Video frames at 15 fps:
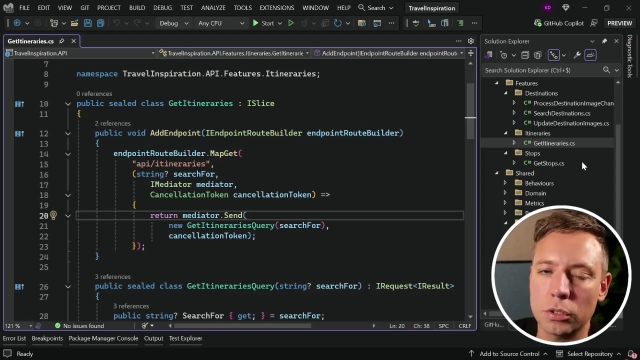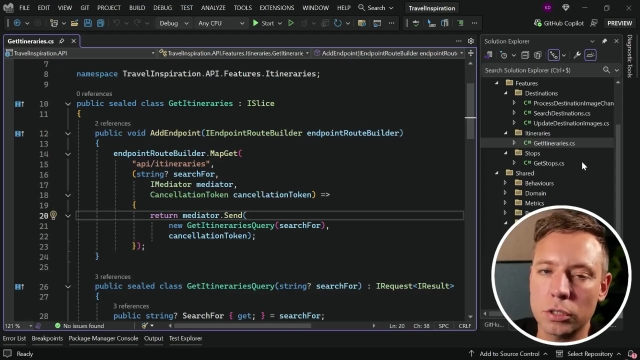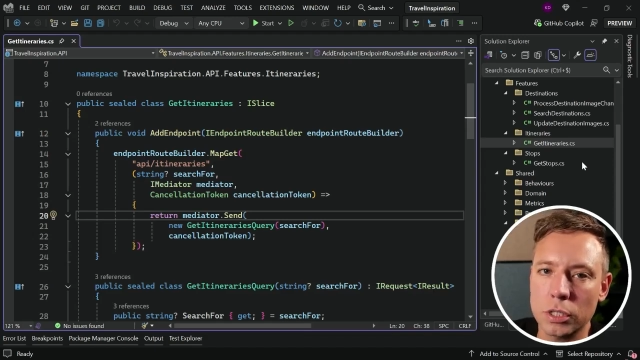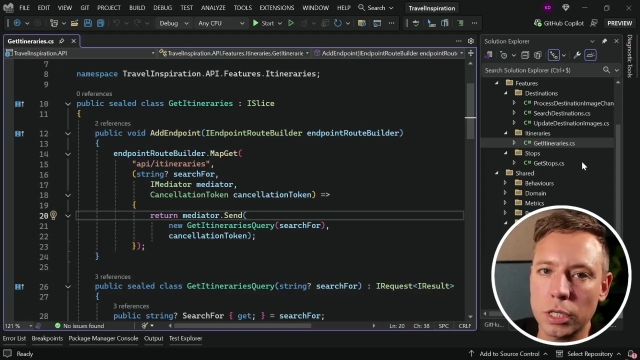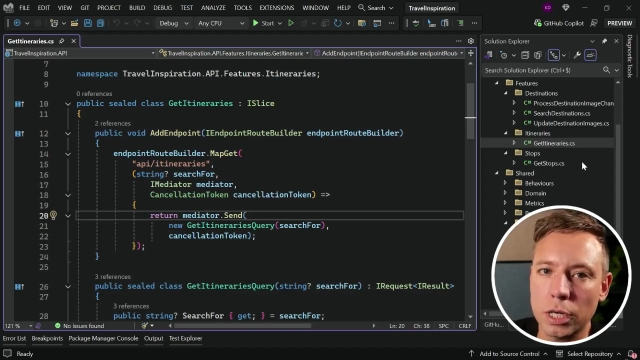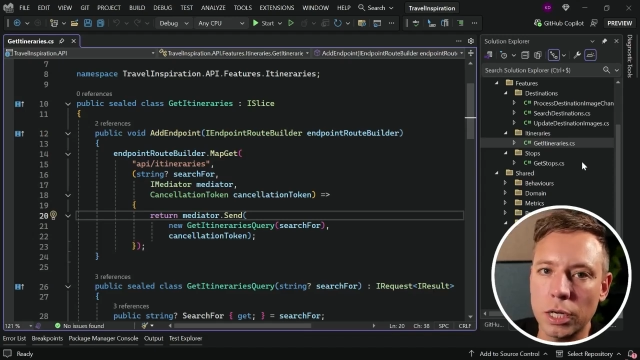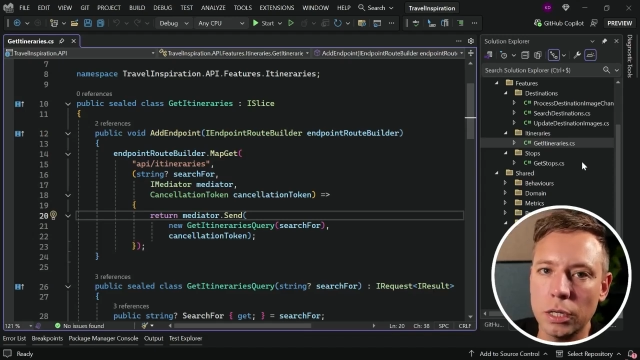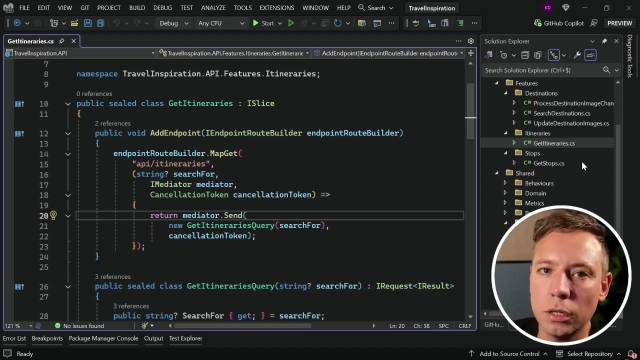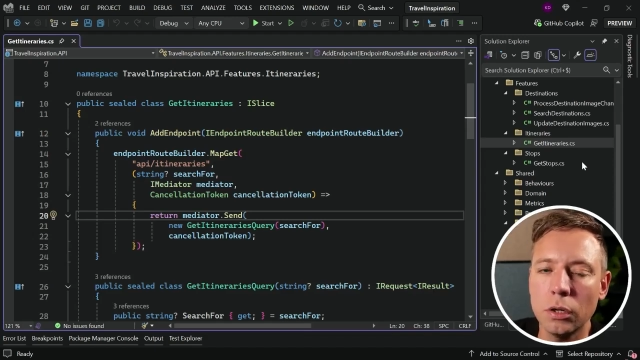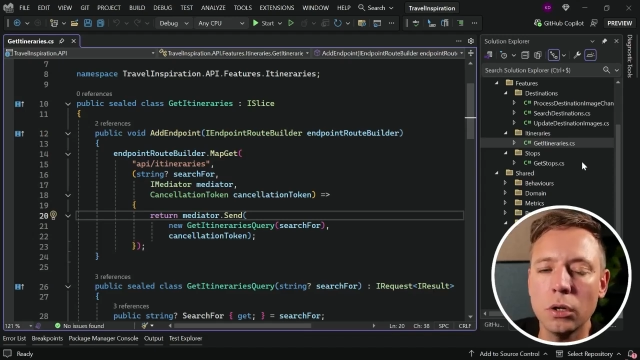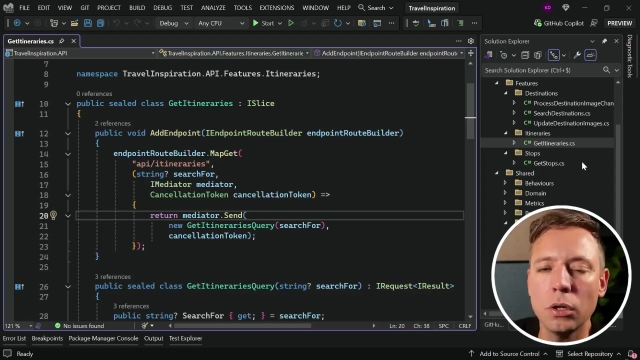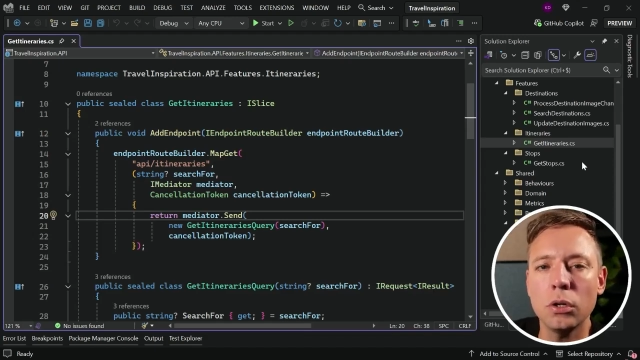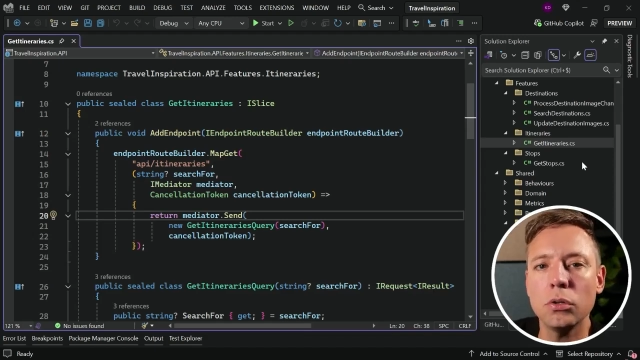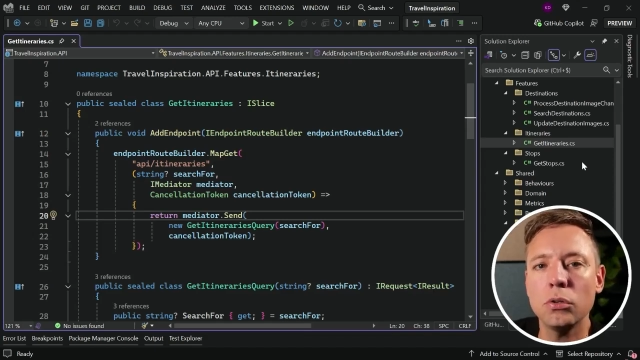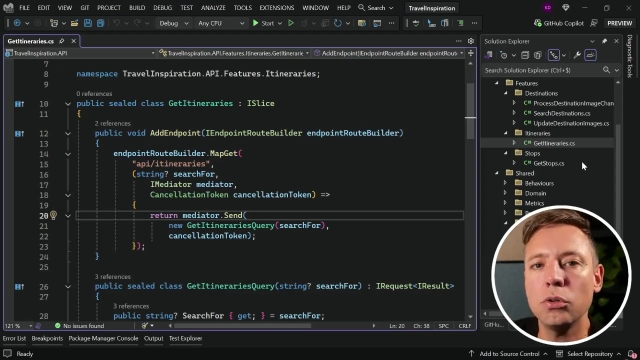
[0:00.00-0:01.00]
style
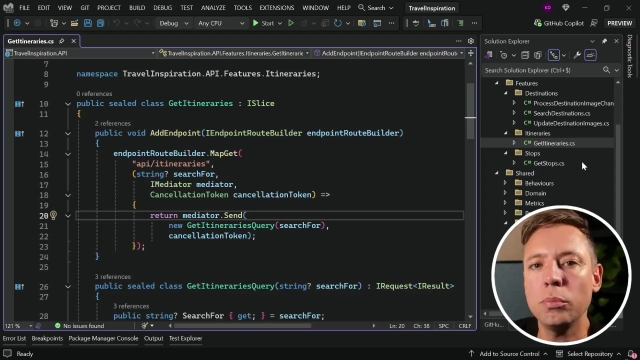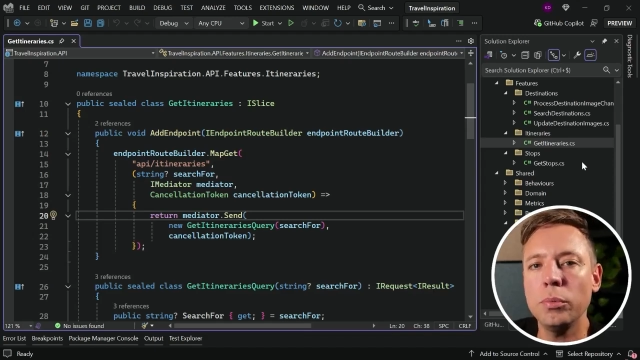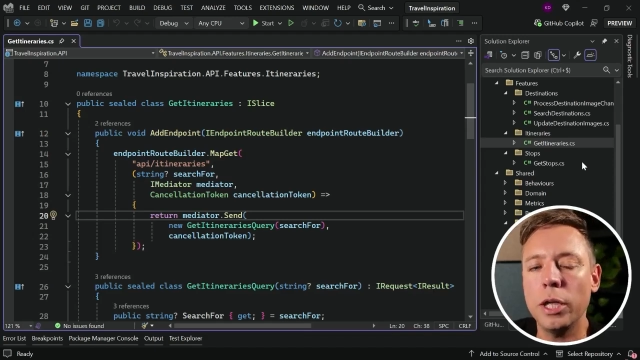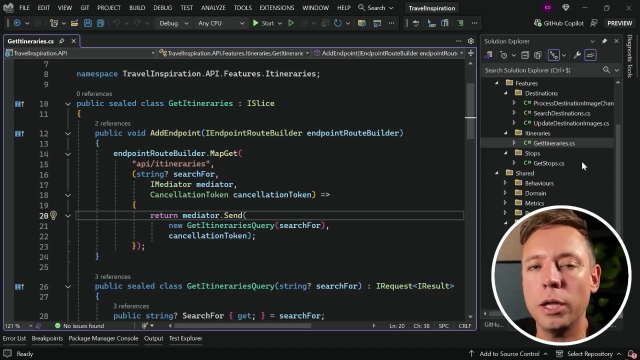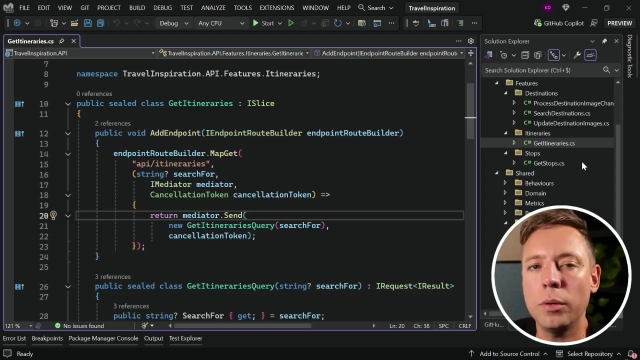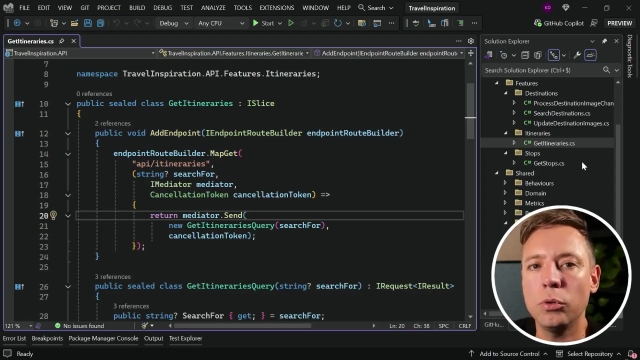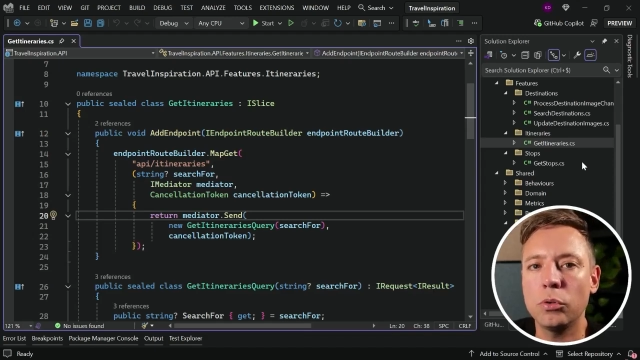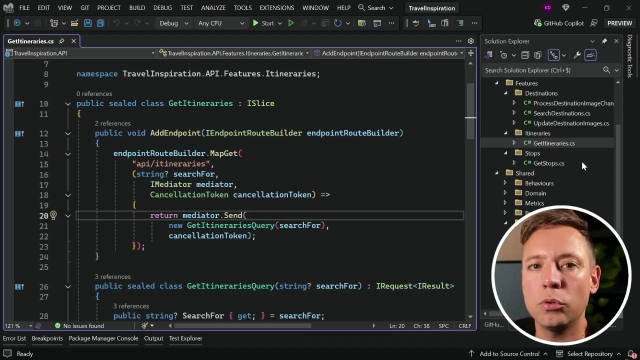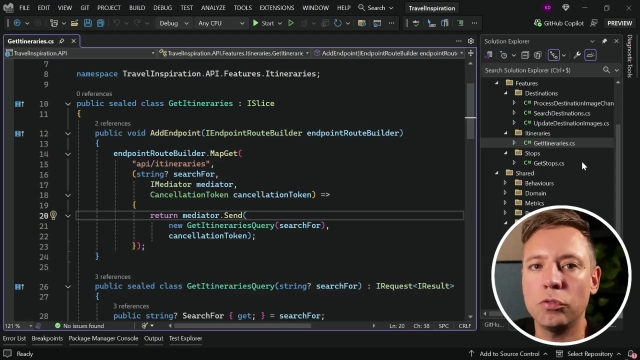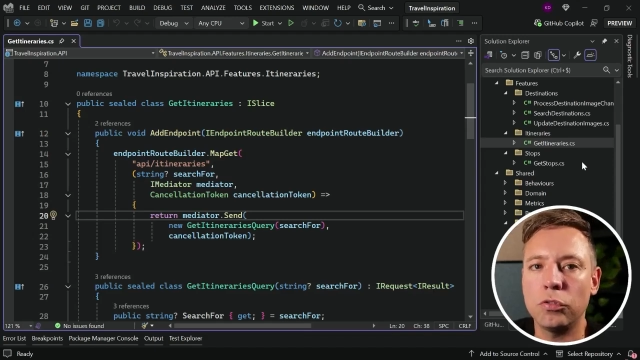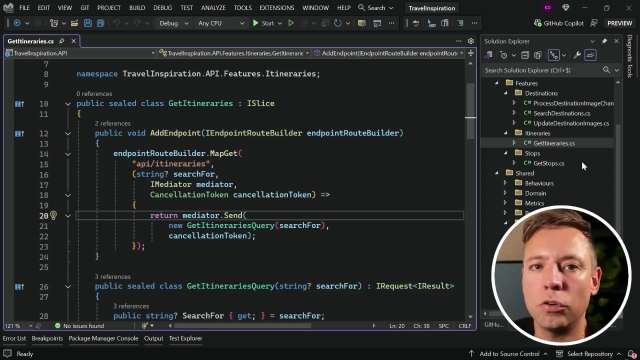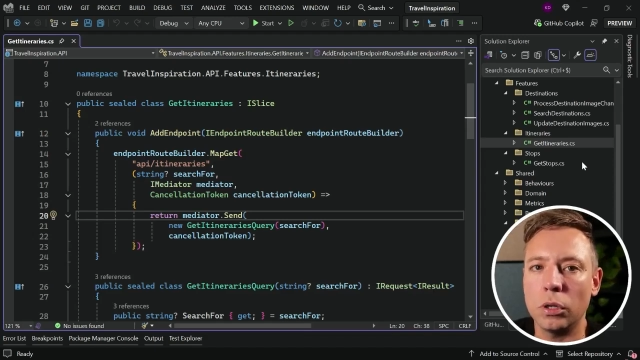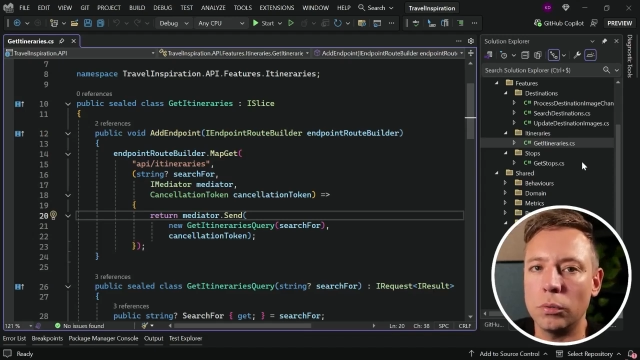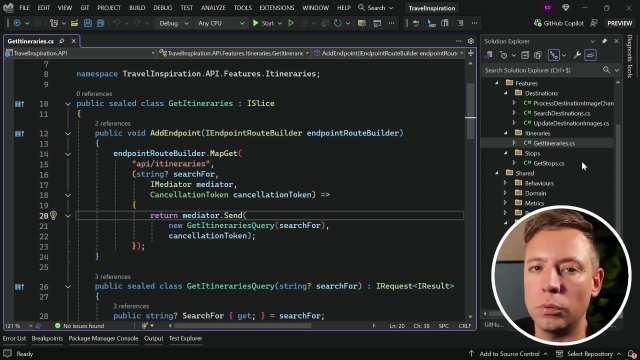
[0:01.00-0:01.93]
to be able to follow